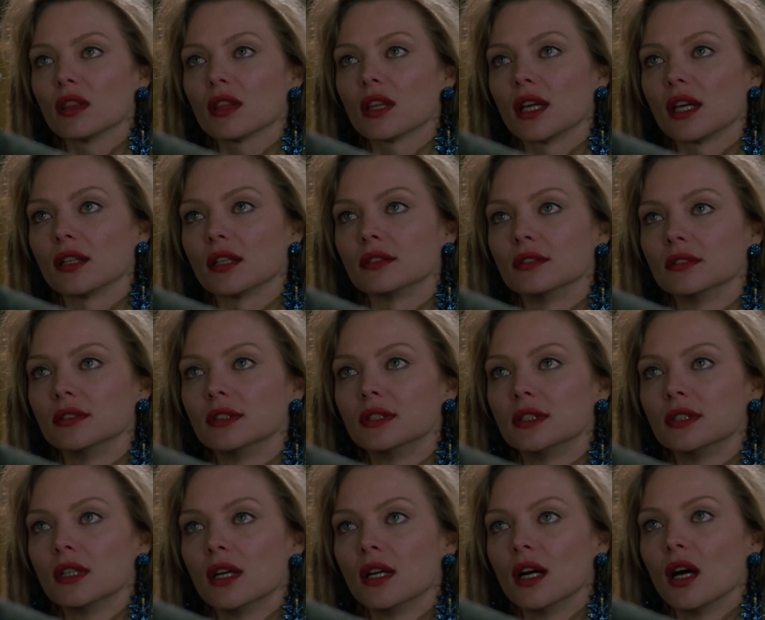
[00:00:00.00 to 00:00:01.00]
to life and the
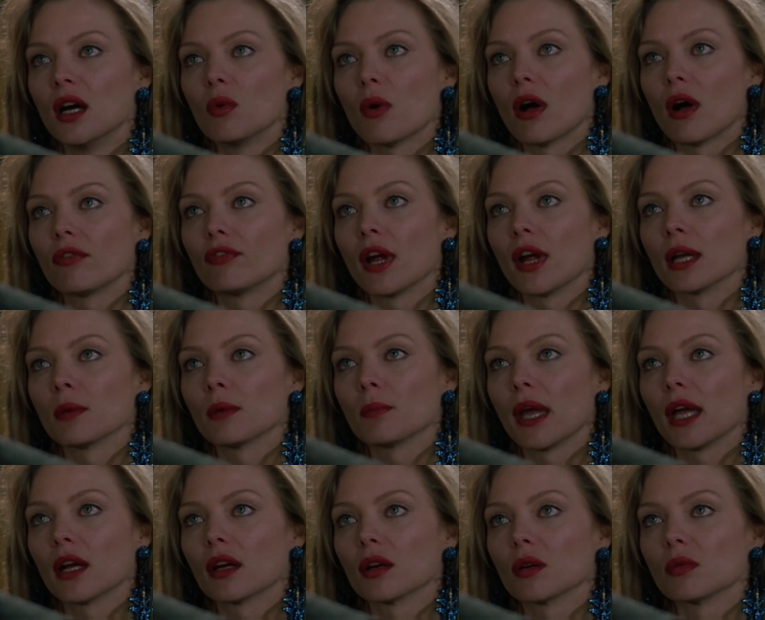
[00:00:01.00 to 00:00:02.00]
brothers begin to see
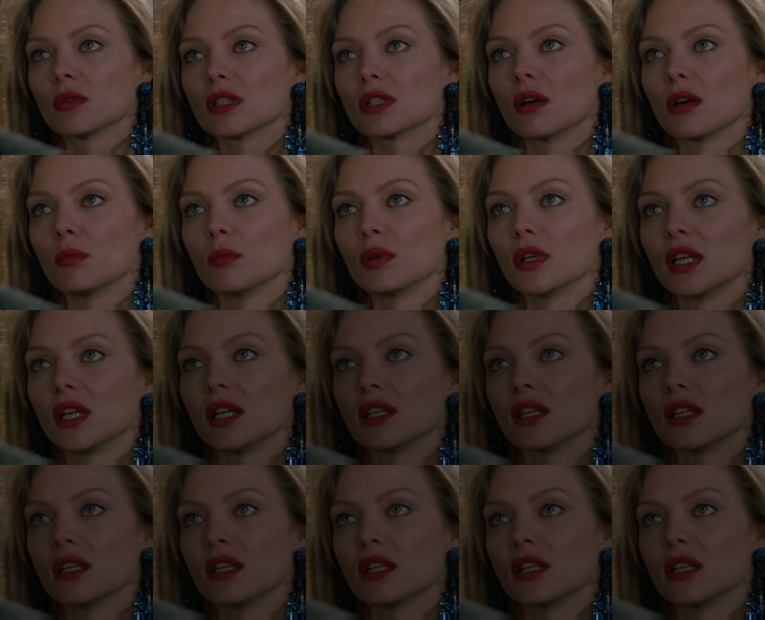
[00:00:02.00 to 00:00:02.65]
it as a definite